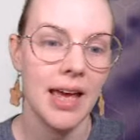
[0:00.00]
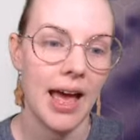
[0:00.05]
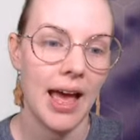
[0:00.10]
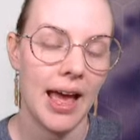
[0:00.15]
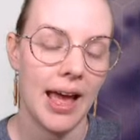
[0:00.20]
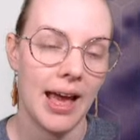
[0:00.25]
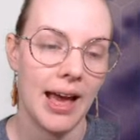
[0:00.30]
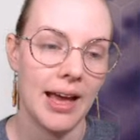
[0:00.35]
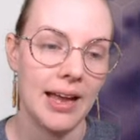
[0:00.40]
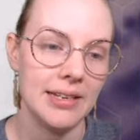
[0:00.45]

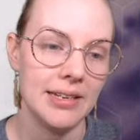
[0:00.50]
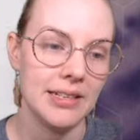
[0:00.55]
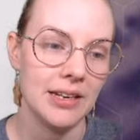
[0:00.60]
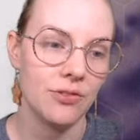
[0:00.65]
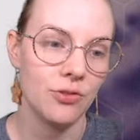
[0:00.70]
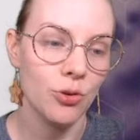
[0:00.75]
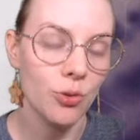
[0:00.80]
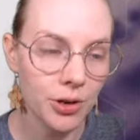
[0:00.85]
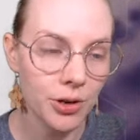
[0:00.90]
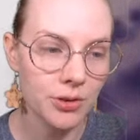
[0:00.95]
And
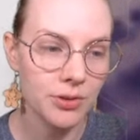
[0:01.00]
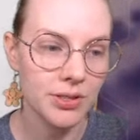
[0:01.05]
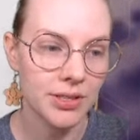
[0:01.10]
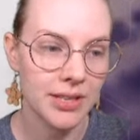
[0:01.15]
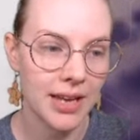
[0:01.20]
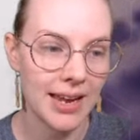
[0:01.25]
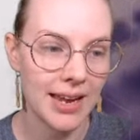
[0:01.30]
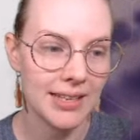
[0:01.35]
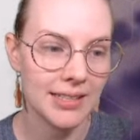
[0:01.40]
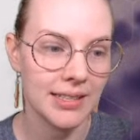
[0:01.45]
if your use
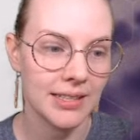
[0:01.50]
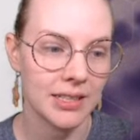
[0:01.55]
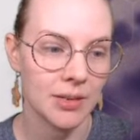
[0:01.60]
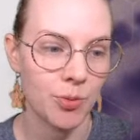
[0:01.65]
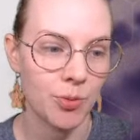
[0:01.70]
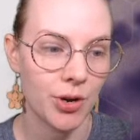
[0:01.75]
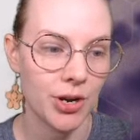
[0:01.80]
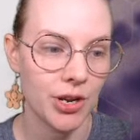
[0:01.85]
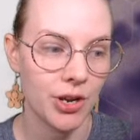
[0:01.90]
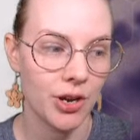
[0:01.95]
case is a
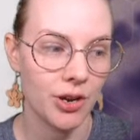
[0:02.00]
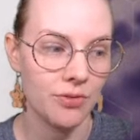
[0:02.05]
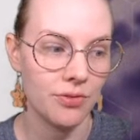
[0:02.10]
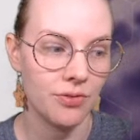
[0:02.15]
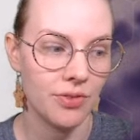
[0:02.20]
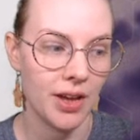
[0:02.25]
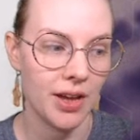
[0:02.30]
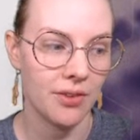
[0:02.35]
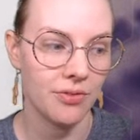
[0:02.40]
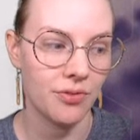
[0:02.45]
pretty good
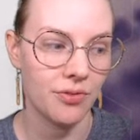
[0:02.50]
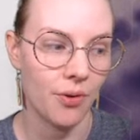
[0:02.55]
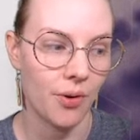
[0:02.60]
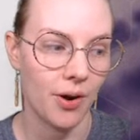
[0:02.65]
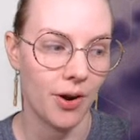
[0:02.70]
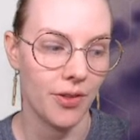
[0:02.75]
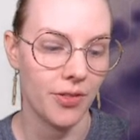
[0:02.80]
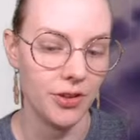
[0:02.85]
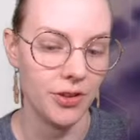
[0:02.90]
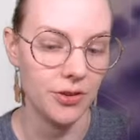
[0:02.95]
fit
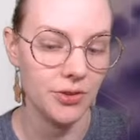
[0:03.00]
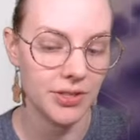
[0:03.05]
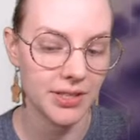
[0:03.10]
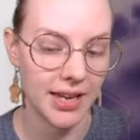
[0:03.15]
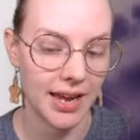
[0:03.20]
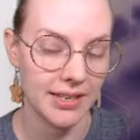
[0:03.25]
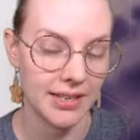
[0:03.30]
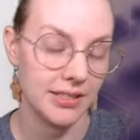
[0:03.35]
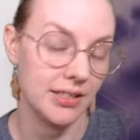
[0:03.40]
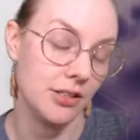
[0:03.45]
for the use
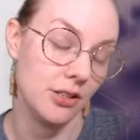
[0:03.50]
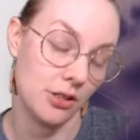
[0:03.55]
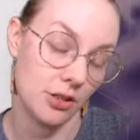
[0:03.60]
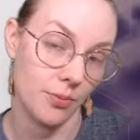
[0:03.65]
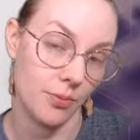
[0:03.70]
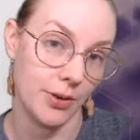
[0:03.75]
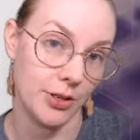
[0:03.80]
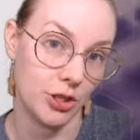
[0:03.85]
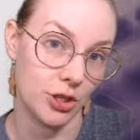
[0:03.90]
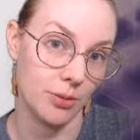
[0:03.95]
case that the
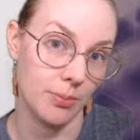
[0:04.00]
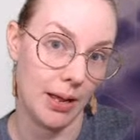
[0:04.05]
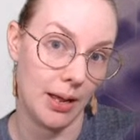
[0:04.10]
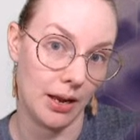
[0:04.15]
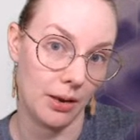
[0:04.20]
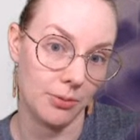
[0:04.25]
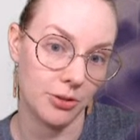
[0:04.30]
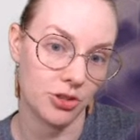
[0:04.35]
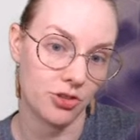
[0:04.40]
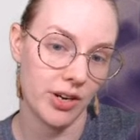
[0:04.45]
original
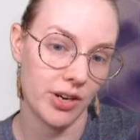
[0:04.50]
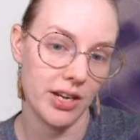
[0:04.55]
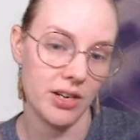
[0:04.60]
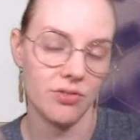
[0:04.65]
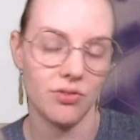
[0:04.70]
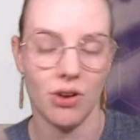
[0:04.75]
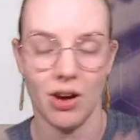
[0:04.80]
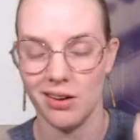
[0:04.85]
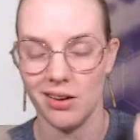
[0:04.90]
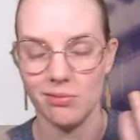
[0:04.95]
model was
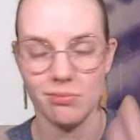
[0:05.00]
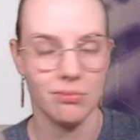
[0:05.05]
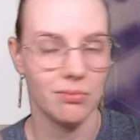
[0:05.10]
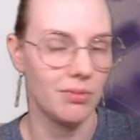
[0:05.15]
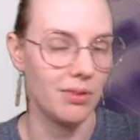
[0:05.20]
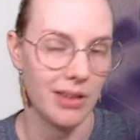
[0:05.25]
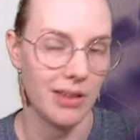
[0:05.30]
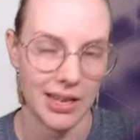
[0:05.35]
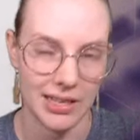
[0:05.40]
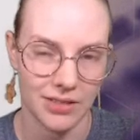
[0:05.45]
trained on,
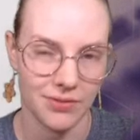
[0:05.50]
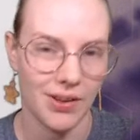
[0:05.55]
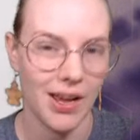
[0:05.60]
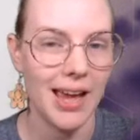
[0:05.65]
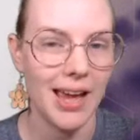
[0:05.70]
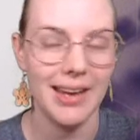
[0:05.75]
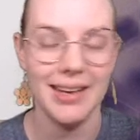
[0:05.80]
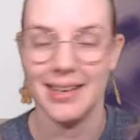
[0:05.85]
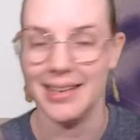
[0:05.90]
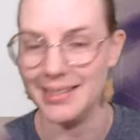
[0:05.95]
that's
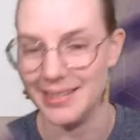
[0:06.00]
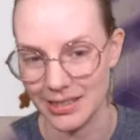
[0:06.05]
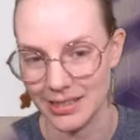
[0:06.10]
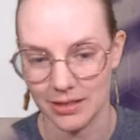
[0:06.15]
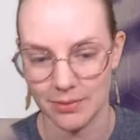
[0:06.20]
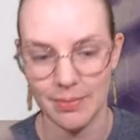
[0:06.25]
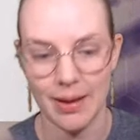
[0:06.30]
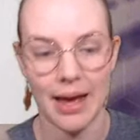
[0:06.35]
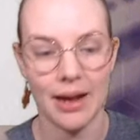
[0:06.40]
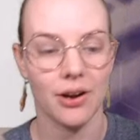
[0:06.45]
fine. It
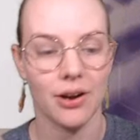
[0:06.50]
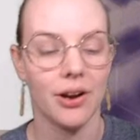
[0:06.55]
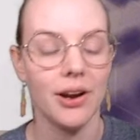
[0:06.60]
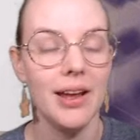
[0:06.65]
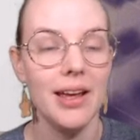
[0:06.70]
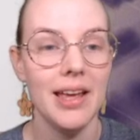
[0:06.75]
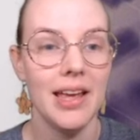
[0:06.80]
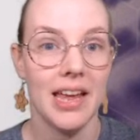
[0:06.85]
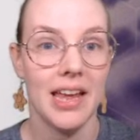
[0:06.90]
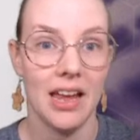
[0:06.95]
doesn't matter.
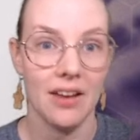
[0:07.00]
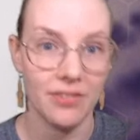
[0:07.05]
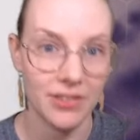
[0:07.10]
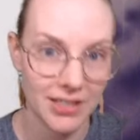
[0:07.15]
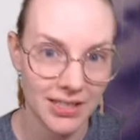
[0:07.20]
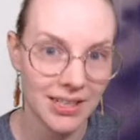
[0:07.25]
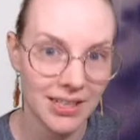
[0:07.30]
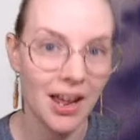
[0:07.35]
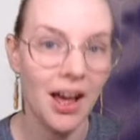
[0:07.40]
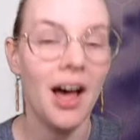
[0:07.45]
If
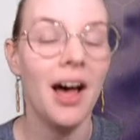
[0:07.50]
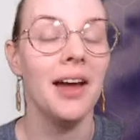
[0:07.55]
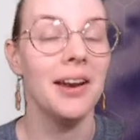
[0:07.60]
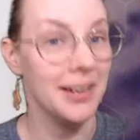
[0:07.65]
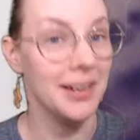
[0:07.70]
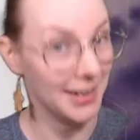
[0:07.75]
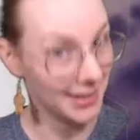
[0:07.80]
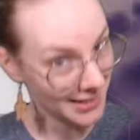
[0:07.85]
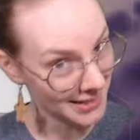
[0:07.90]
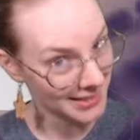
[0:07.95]
it's not,
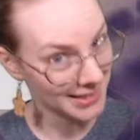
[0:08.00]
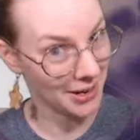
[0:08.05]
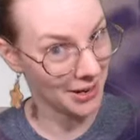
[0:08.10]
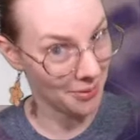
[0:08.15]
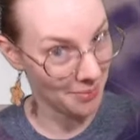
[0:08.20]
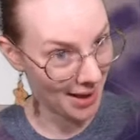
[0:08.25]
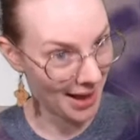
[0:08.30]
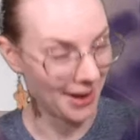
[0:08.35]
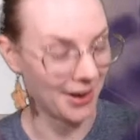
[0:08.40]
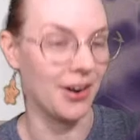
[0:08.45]
it is going
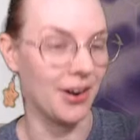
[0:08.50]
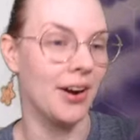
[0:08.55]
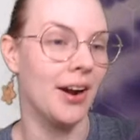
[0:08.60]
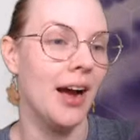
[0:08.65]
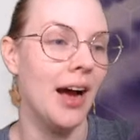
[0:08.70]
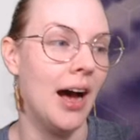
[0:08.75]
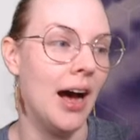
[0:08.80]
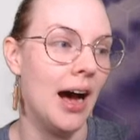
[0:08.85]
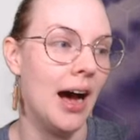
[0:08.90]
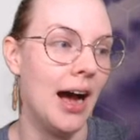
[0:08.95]
to matter.
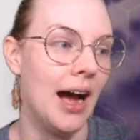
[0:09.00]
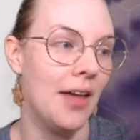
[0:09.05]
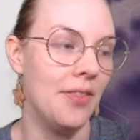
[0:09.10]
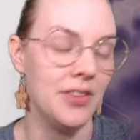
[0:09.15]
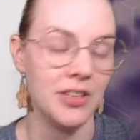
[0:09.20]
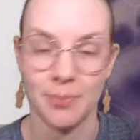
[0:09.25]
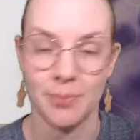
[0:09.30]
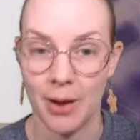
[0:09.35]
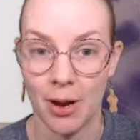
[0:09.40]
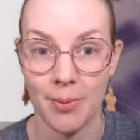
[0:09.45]
And
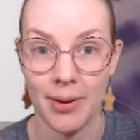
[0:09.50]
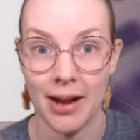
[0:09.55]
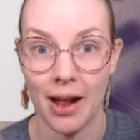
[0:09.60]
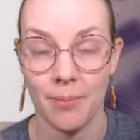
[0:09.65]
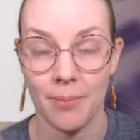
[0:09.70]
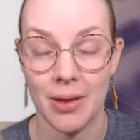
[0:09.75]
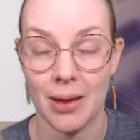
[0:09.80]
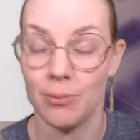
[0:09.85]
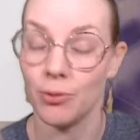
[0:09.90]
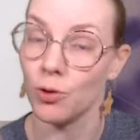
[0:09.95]
this may or may
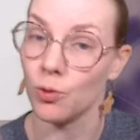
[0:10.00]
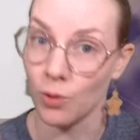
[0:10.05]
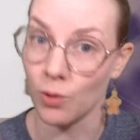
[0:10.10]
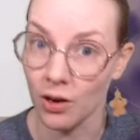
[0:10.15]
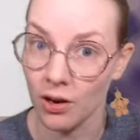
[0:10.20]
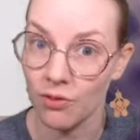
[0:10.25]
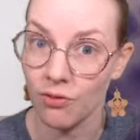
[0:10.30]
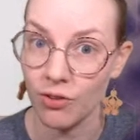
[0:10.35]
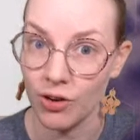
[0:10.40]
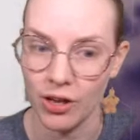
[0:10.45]
not be able to
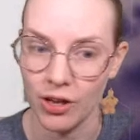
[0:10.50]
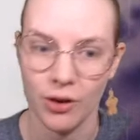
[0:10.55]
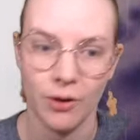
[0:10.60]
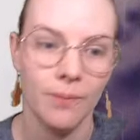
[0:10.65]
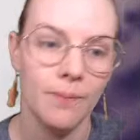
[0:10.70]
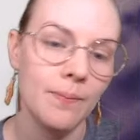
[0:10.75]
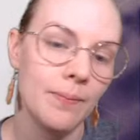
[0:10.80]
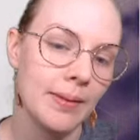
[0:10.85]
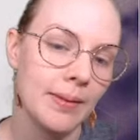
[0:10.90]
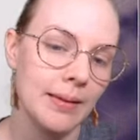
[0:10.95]
work for
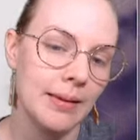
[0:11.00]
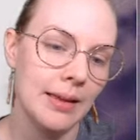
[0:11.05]
you.